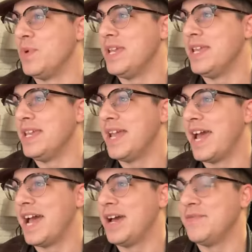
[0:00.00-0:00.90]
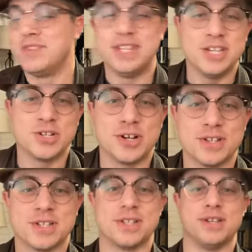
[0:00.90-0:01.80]
We have
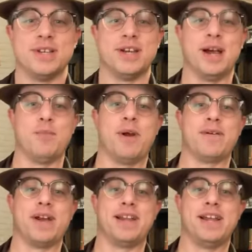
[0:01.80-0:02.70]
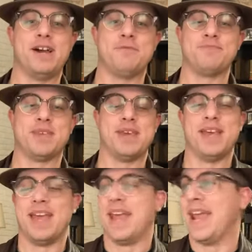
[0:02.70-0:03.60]
t-shirts I'm wearing right now,
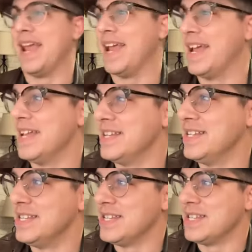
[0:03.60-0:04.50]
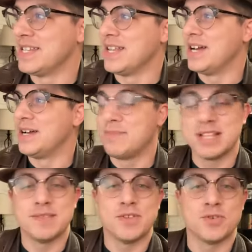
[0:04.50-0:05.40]
and
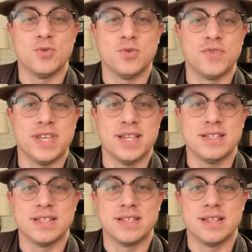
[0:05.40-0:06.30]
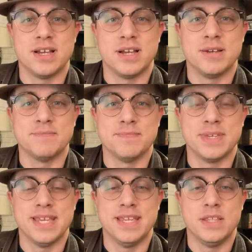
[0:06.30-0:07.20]
lots of other cool things
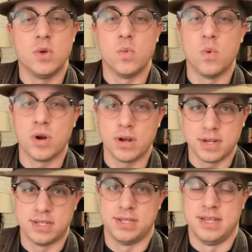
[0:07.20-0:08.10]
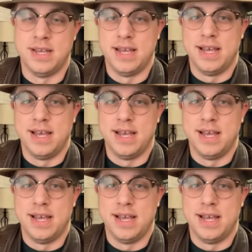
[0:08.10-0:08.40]
in the works.